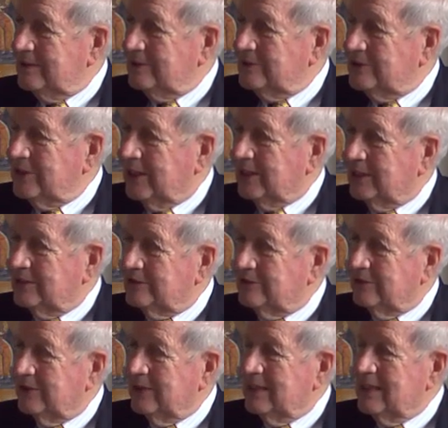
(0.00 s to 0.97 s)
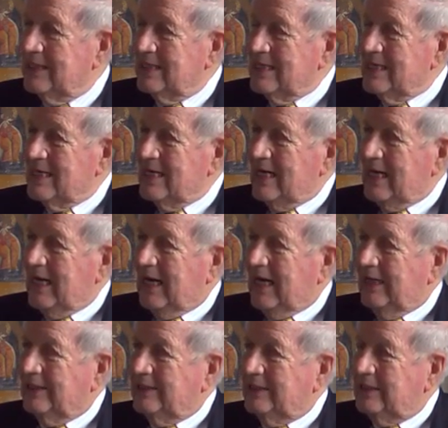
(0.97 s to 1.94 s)
in Czech history.
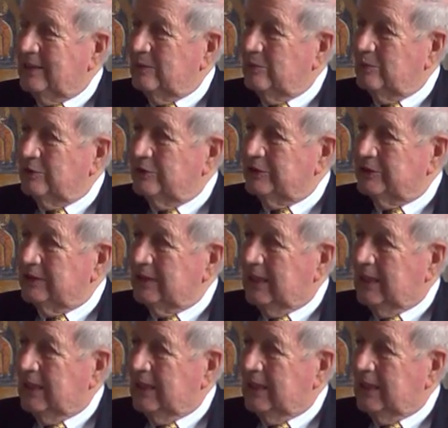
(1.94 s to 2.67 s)
I think it was